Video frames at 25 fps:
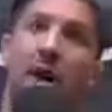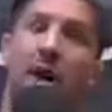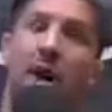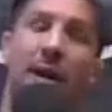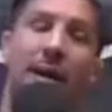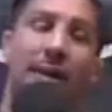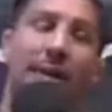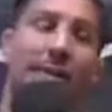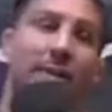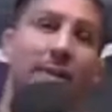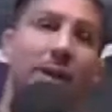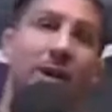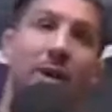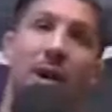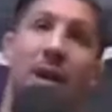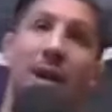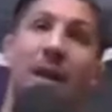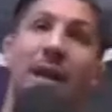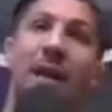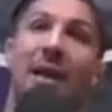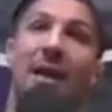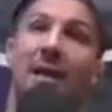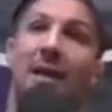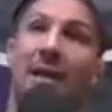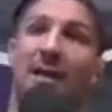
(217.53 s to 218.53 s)

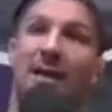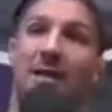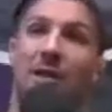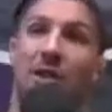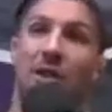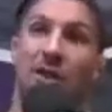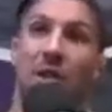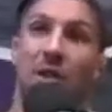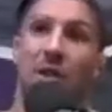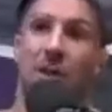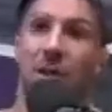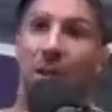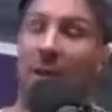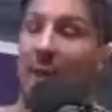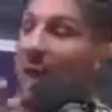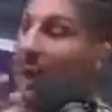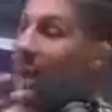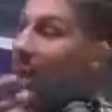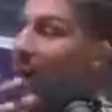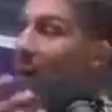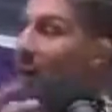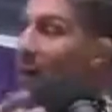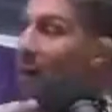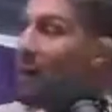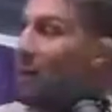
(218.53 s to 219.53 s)
any of these just
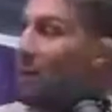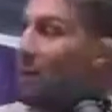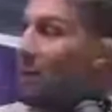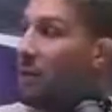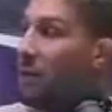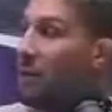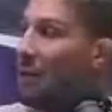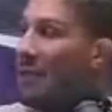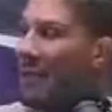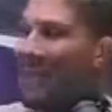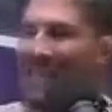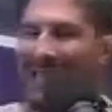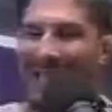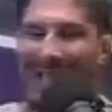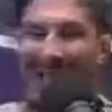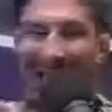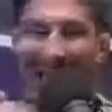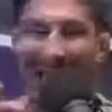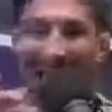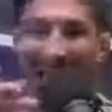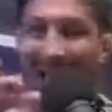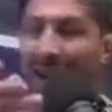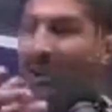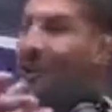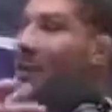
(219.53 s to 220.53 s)
killers,
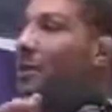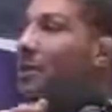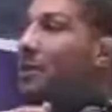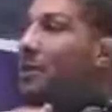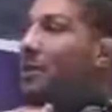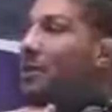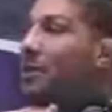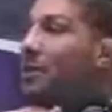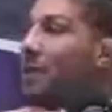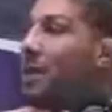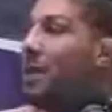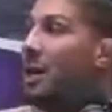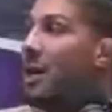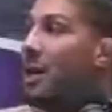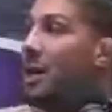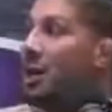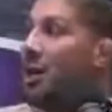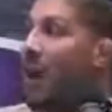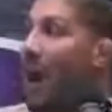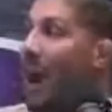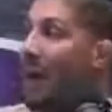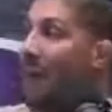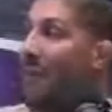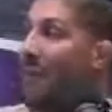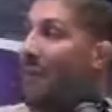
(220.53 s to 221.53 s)
and
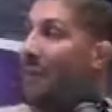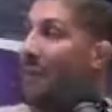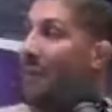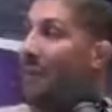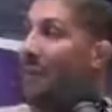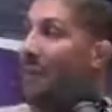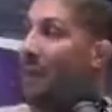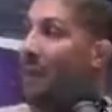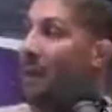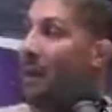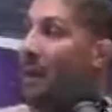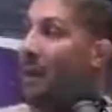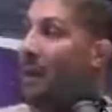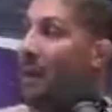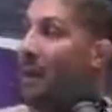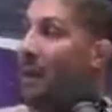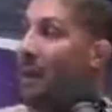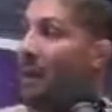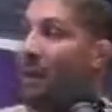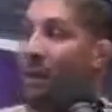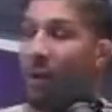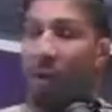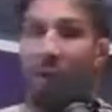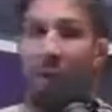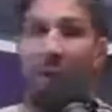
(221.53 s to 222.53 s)
you ask them,
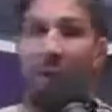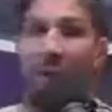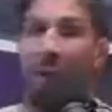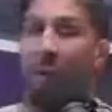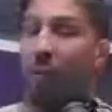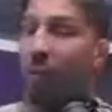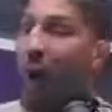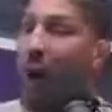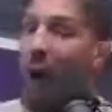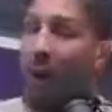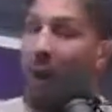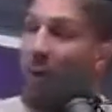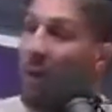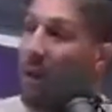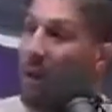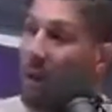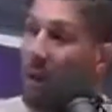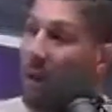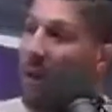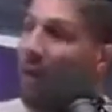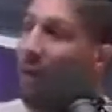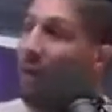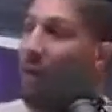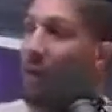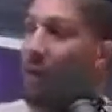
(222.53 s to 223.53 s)
they're going to say, well, I don't
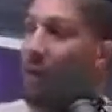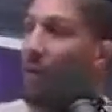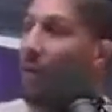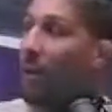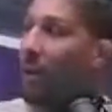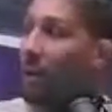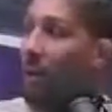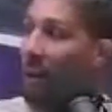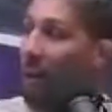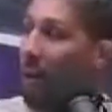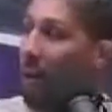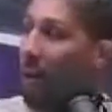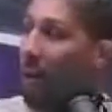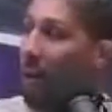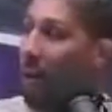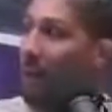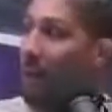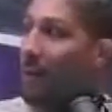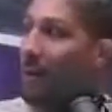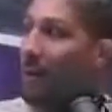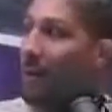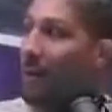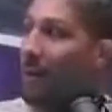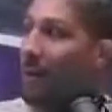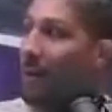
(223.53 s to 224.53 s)
give a fuck what they pay
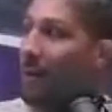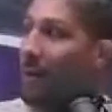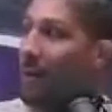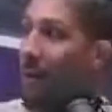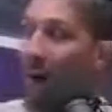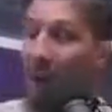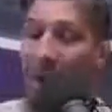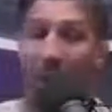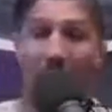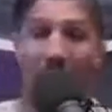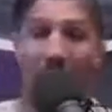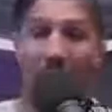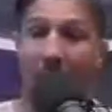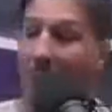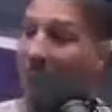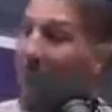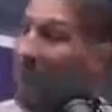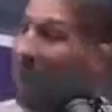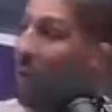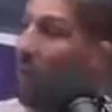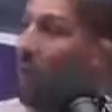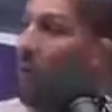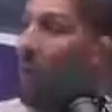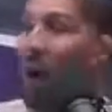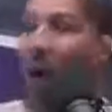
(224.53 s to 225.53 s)
me. I
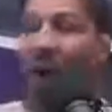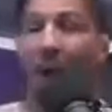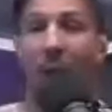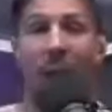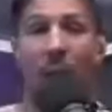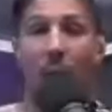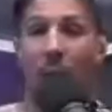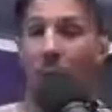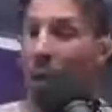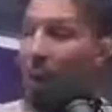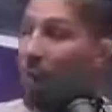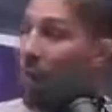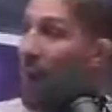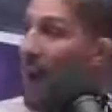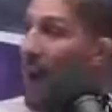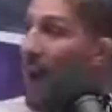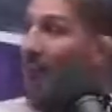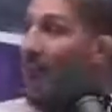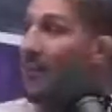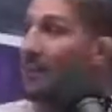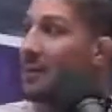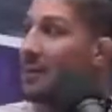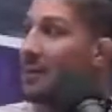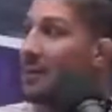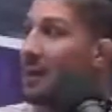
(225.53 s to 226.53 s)
make the weight, I whoop
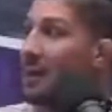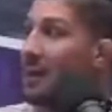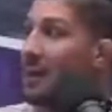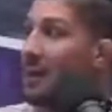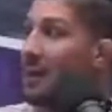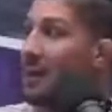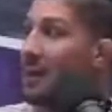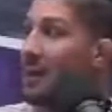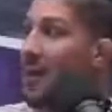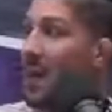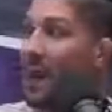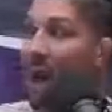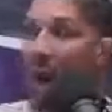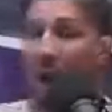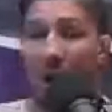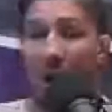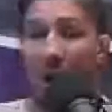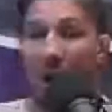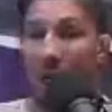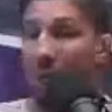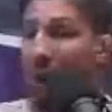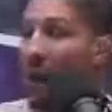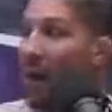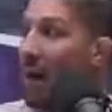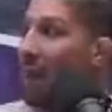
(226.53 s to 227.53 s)
ass, and I'll
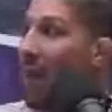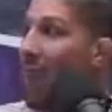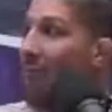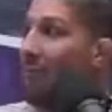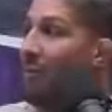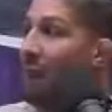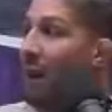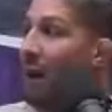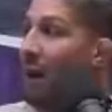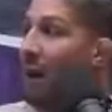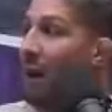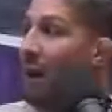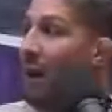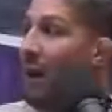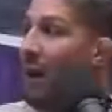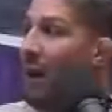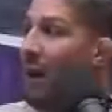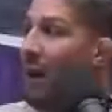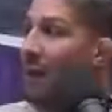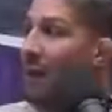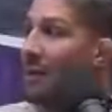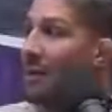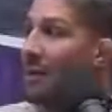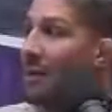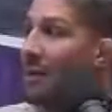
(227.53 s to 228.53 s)
get paid off beating their
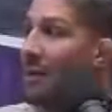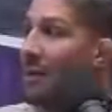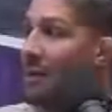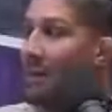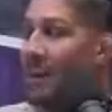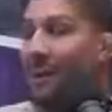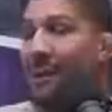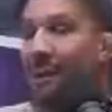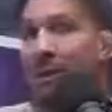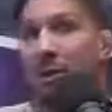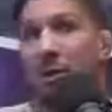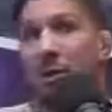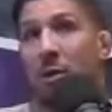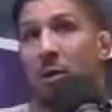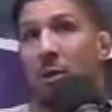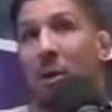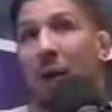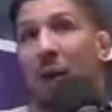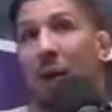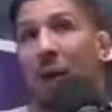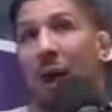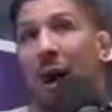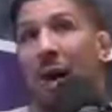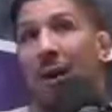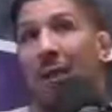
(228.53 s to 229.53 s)
ass. So when
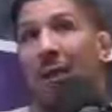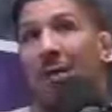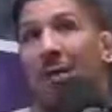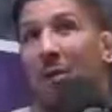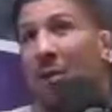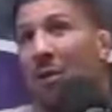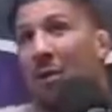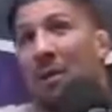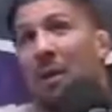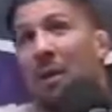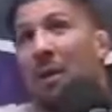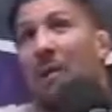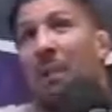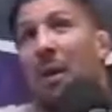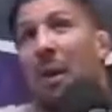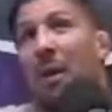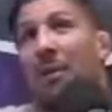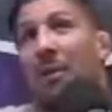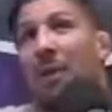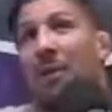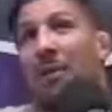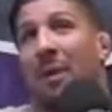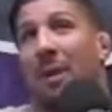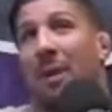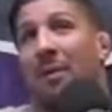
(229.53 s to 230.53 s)
you hear a guy goes, UFC doesn't pay
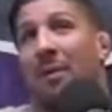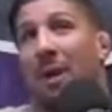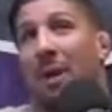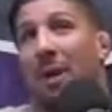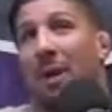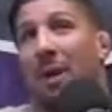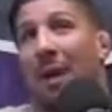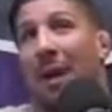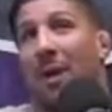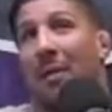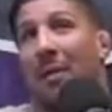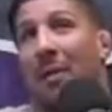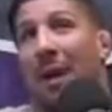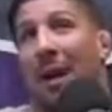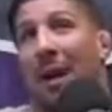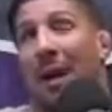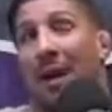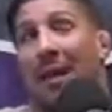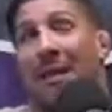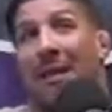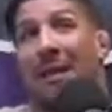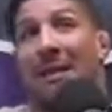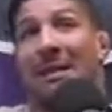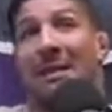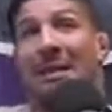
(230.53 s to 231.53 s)
me enough to keep cutting
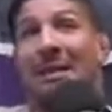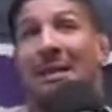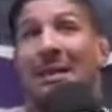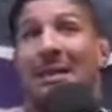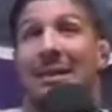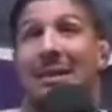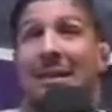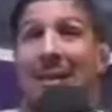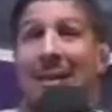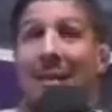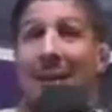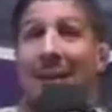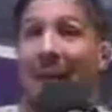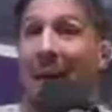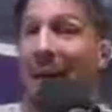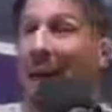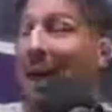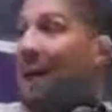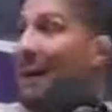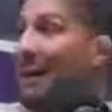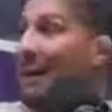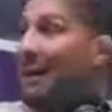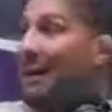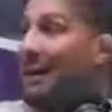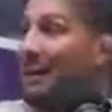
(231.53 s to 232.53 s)
lightweight,
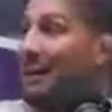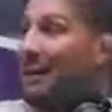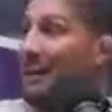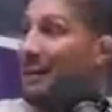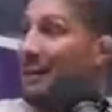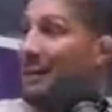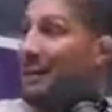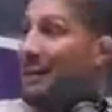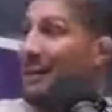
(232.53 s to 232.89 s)
okay.